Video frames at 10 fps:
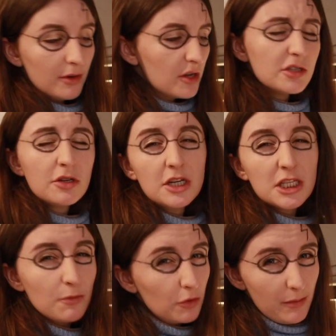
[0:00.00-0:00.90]
Because it's only a
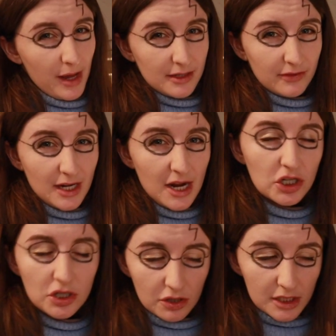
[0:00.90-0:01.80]
small amount of
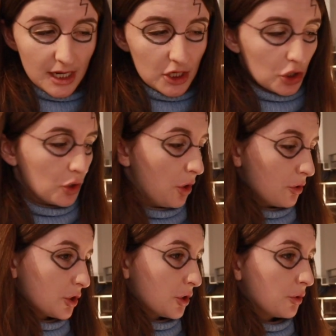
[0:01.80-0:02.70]
ganache, it's not going to take too
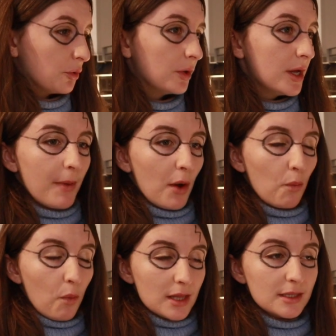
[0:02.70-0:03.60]
long to cool.
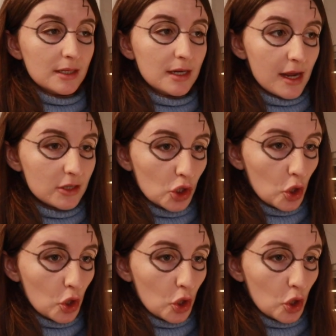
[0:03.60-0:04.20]
But once it has